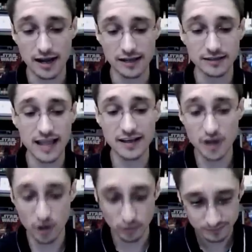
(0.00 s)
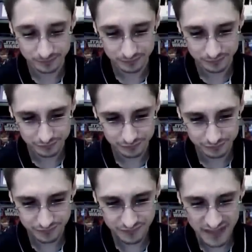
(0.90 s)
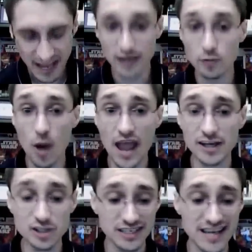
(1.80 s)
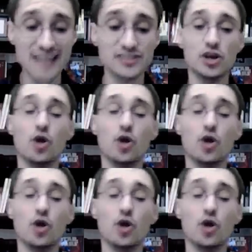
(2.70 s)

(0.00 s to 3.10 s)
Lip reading: Lando and Wedge, yes,